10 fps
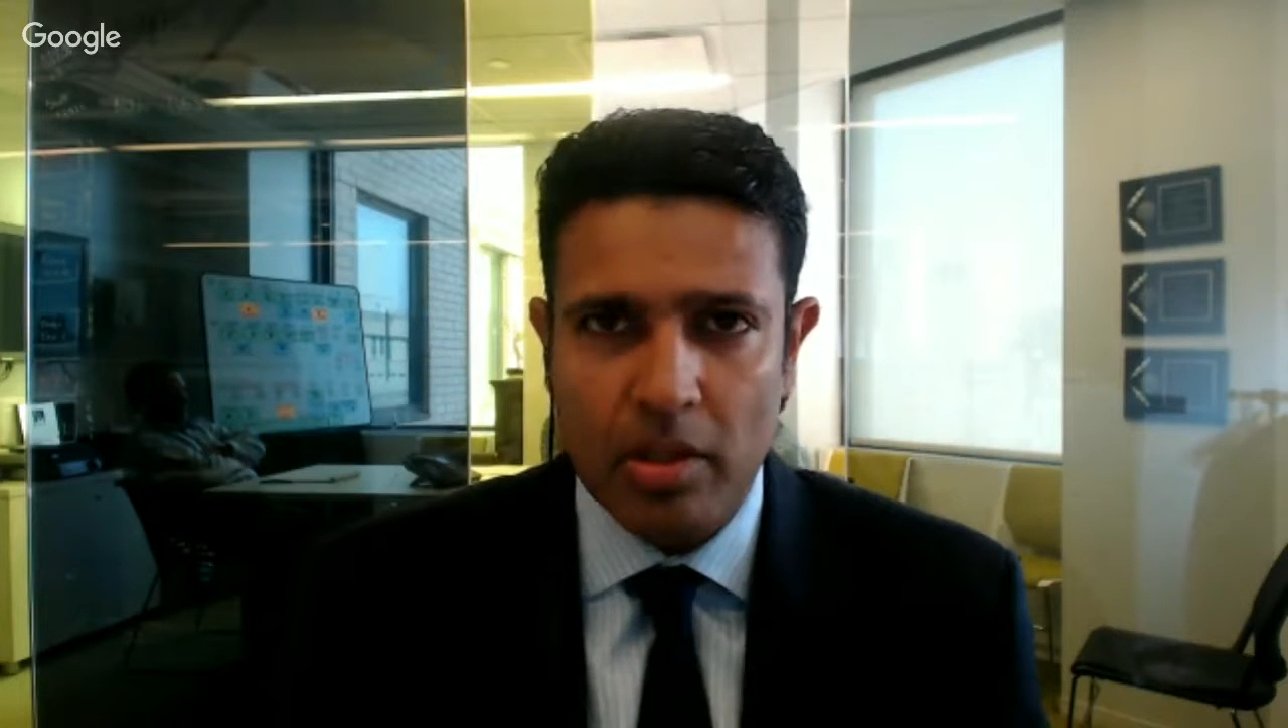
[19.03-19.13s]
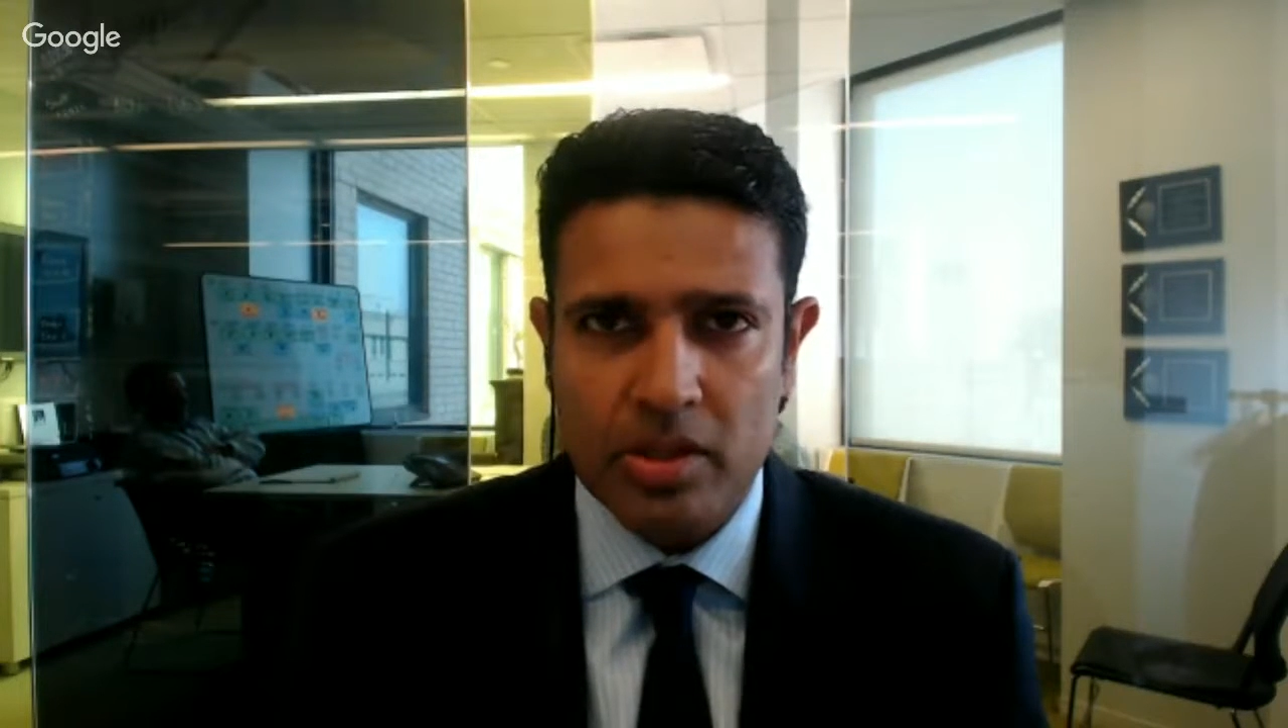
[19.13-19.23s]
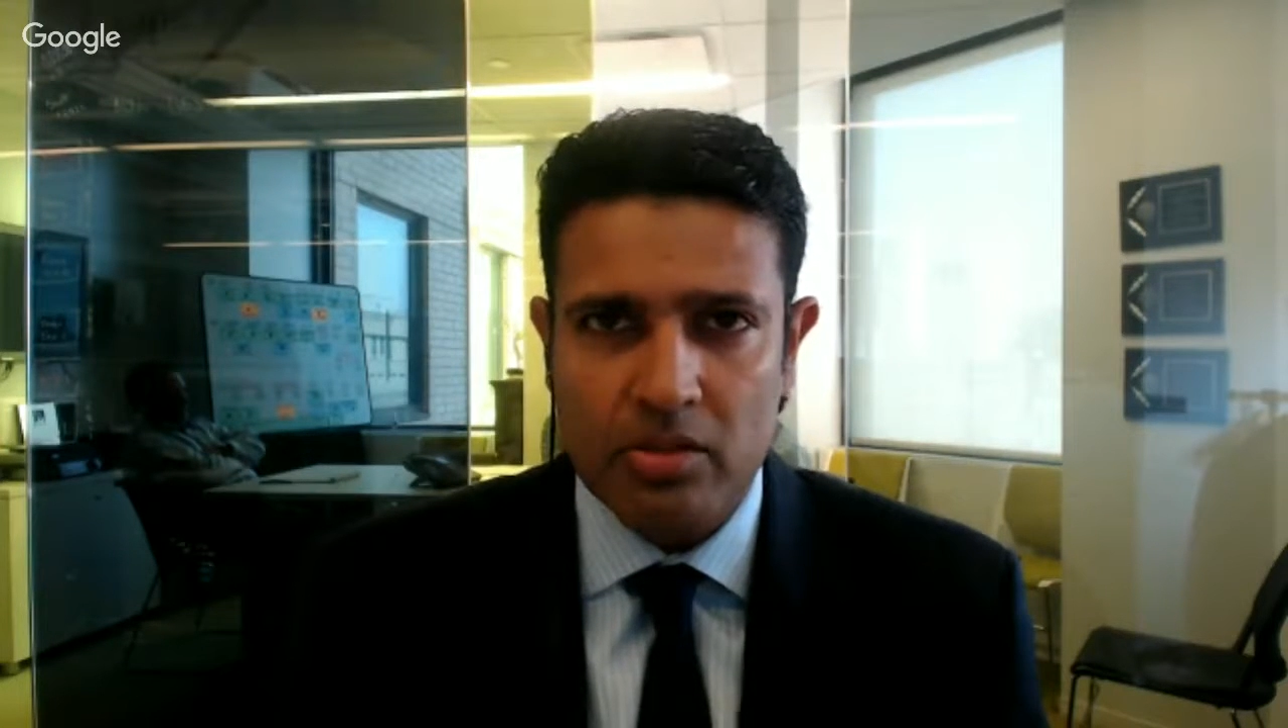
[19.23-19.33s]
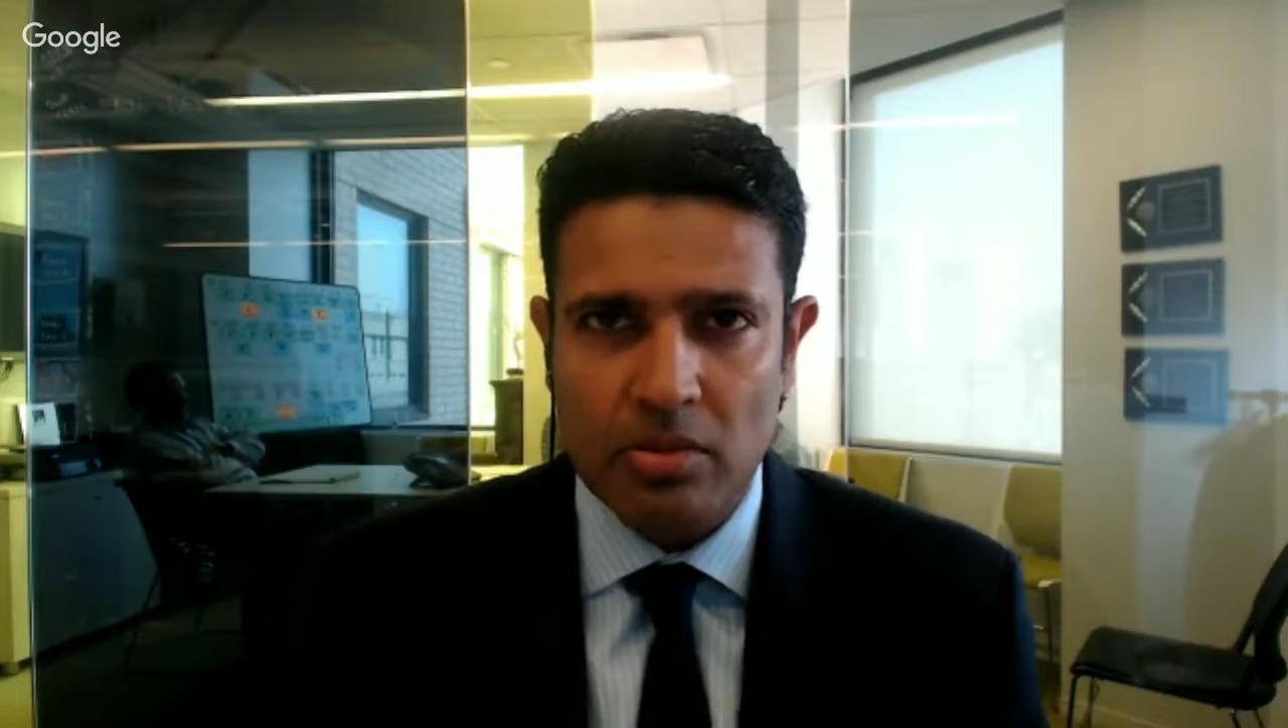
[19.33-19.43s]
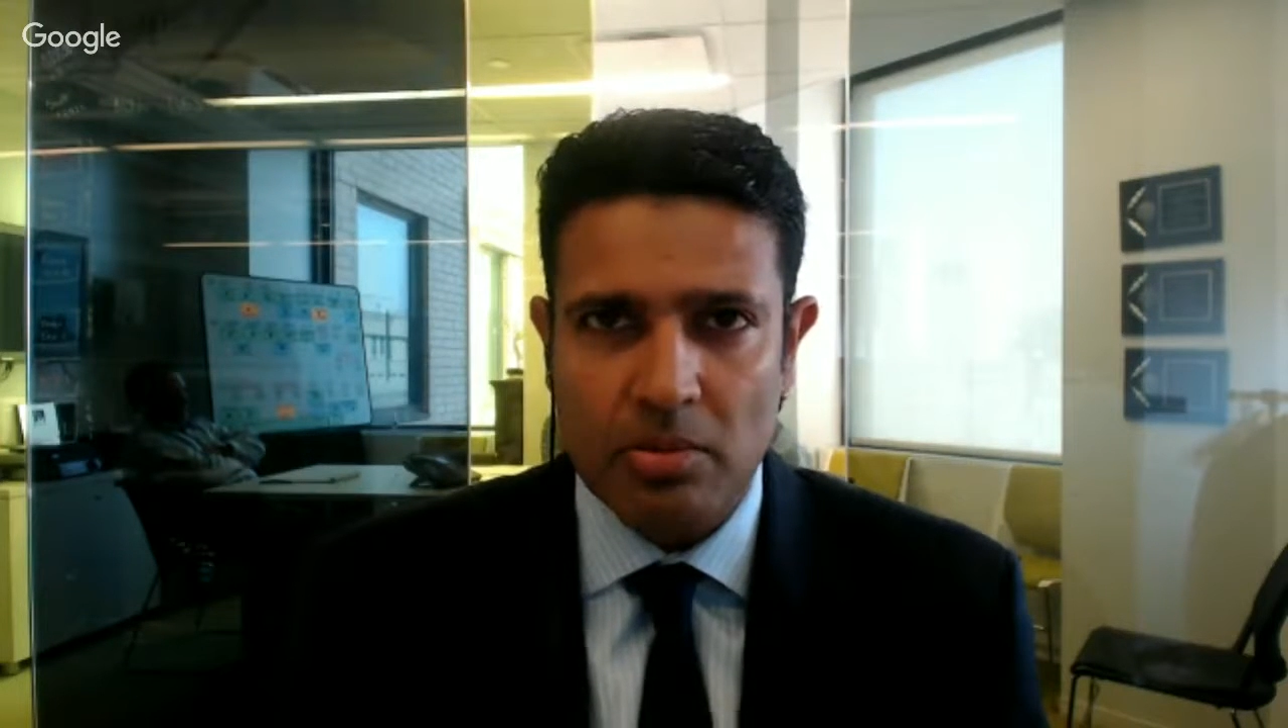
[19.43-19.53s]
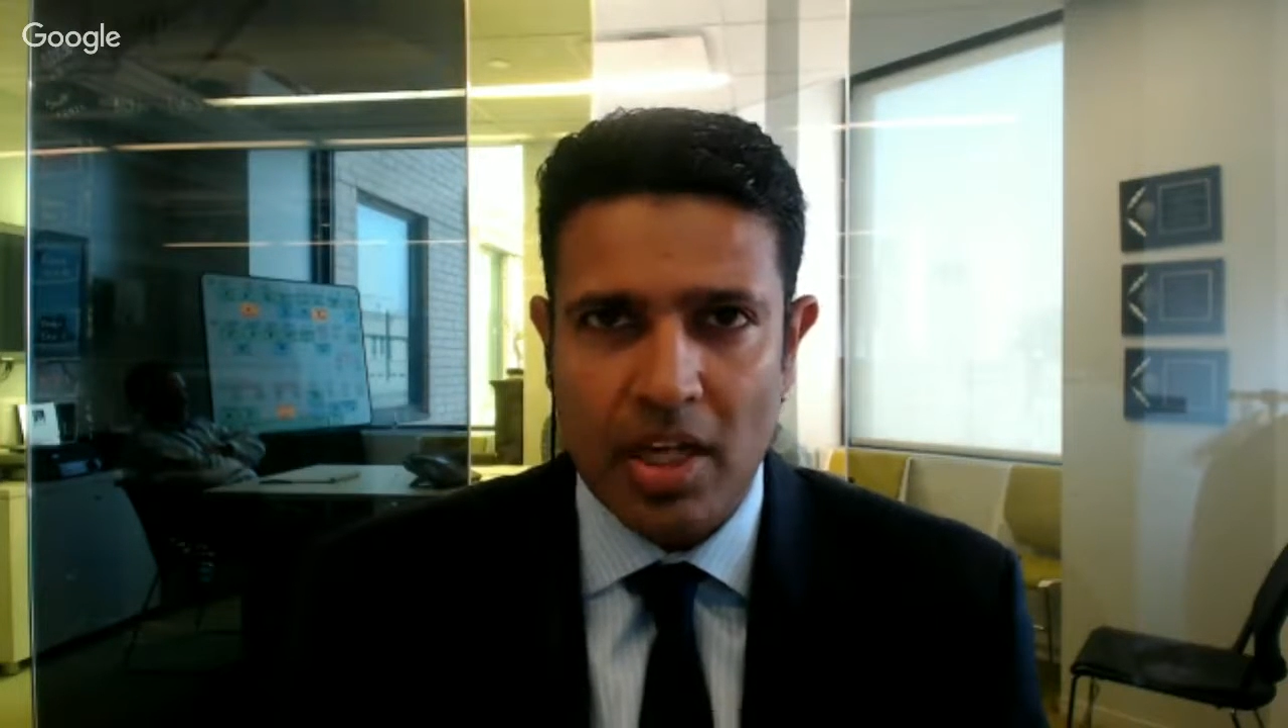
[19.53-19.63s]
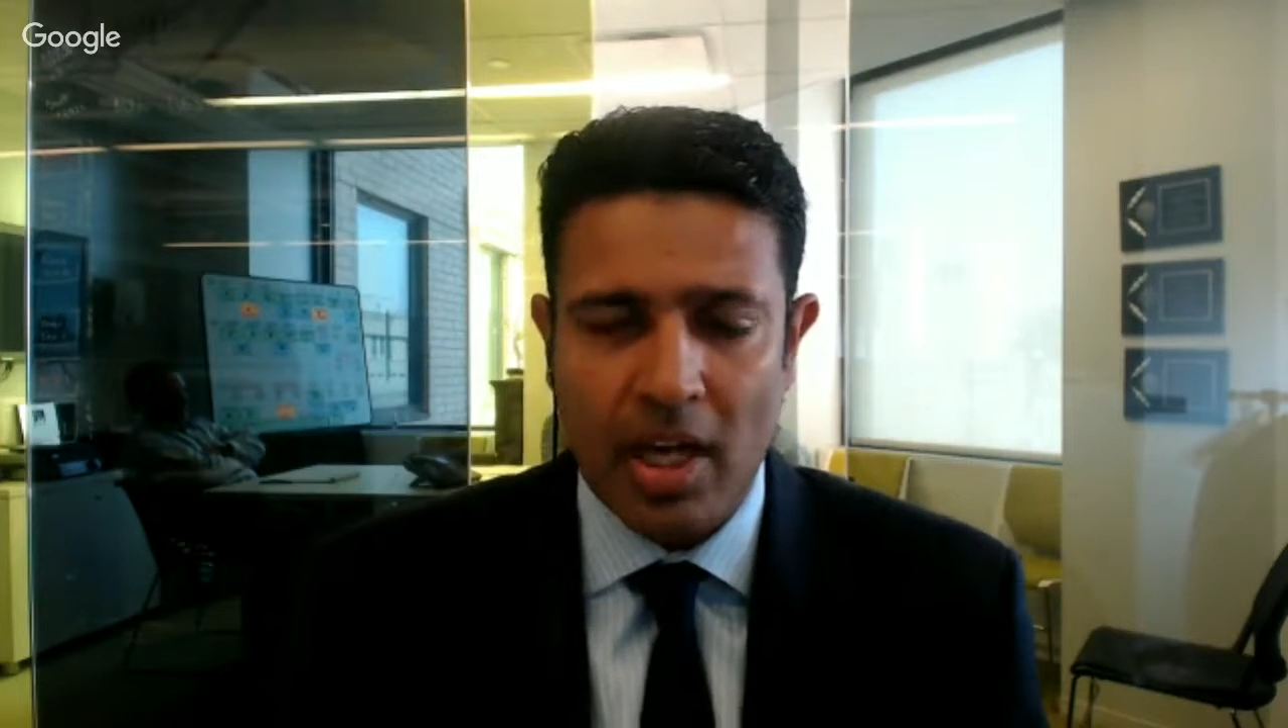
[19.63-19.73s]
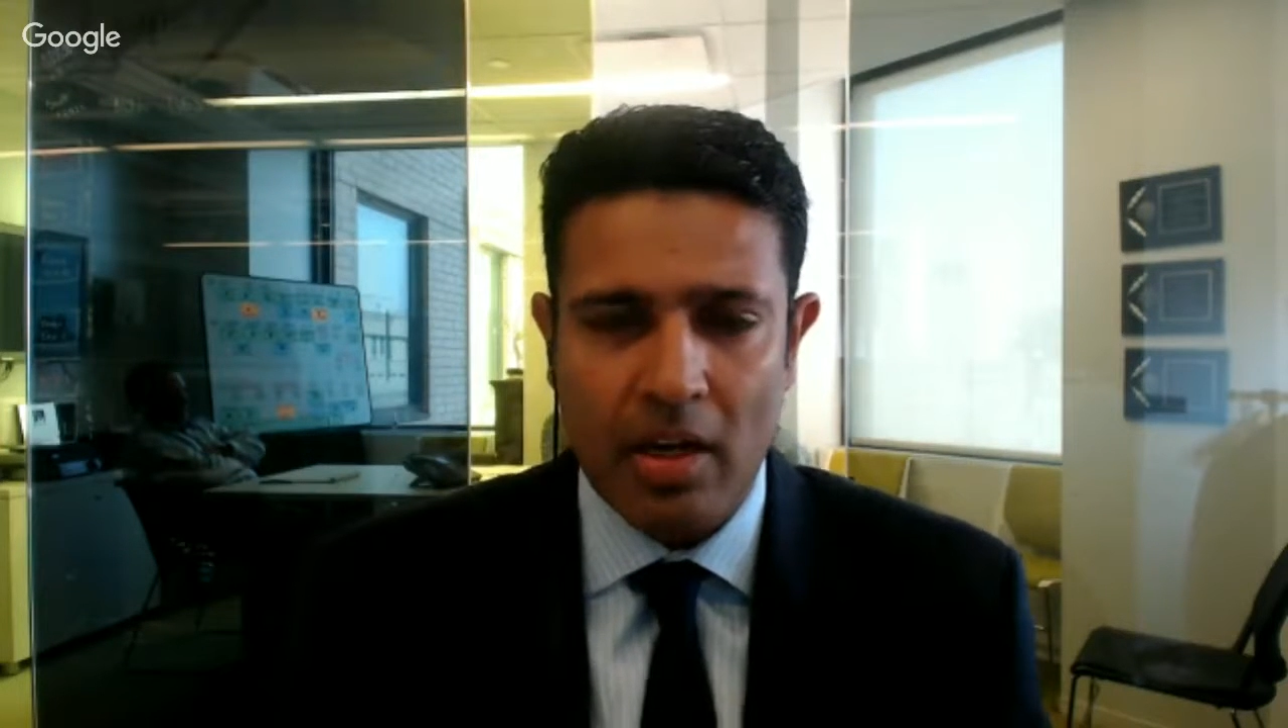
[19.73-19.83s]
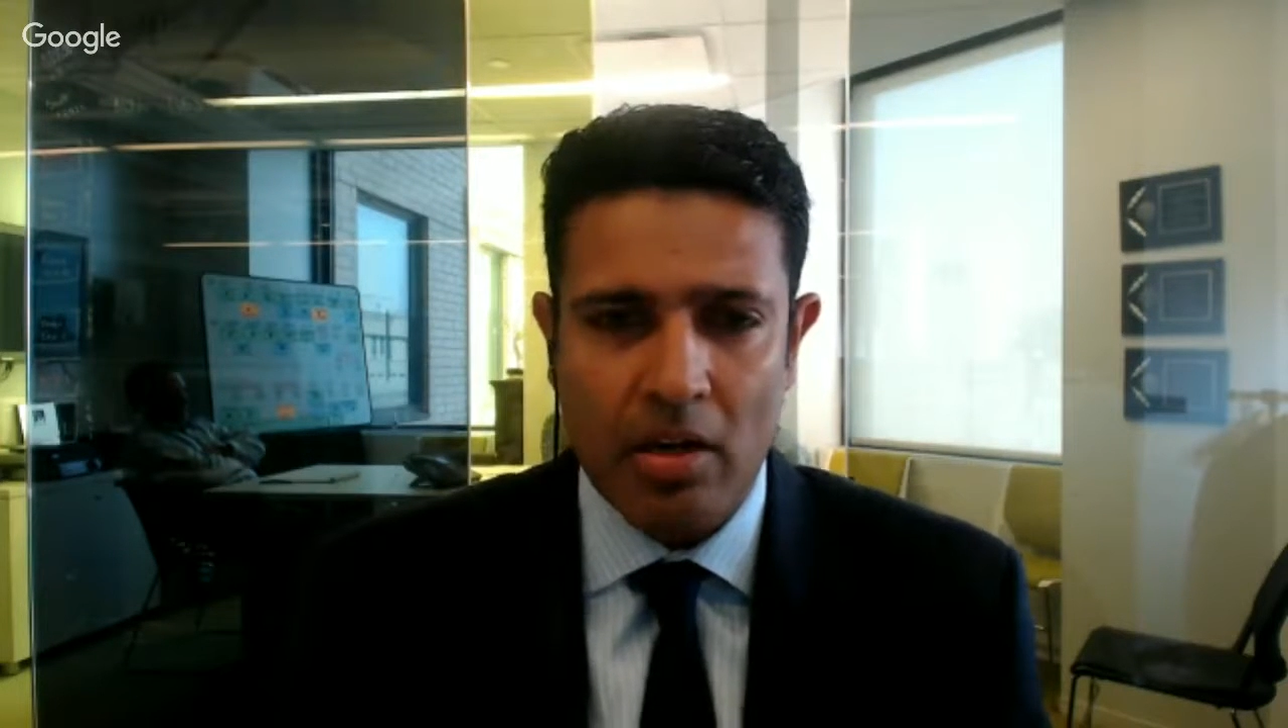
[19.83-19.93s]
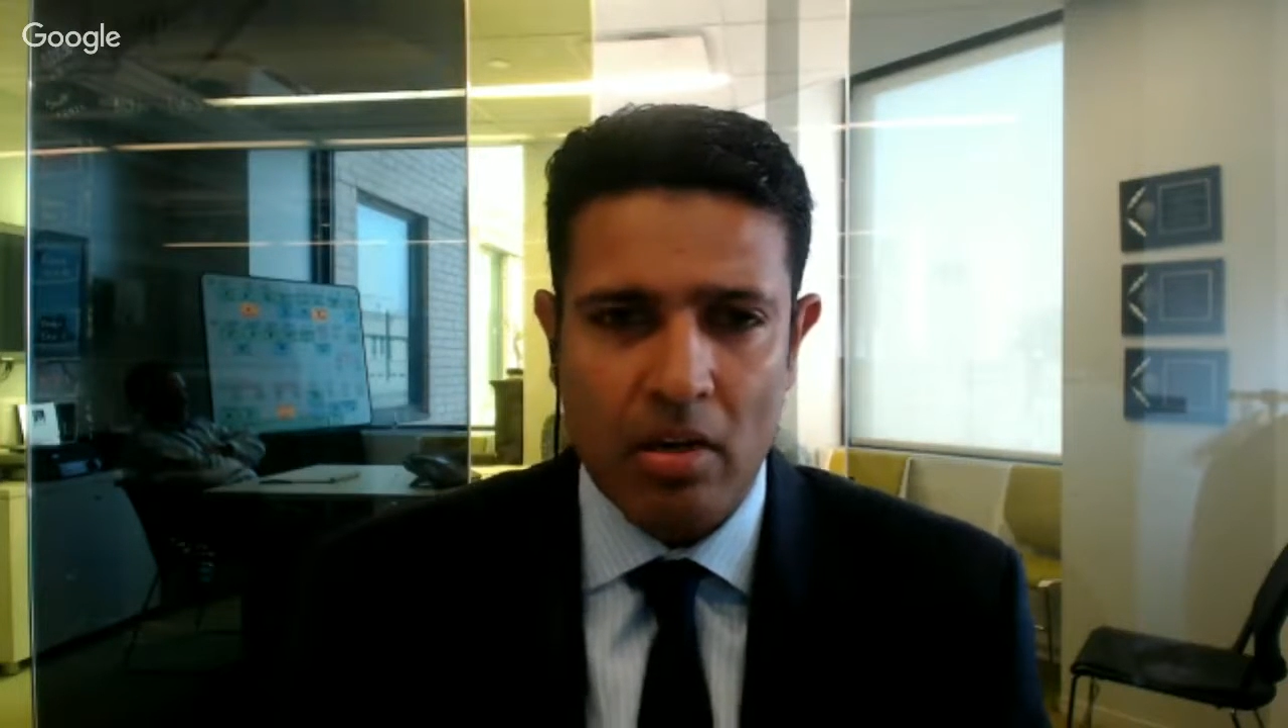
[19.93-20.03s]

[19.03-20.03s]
She's from CARE.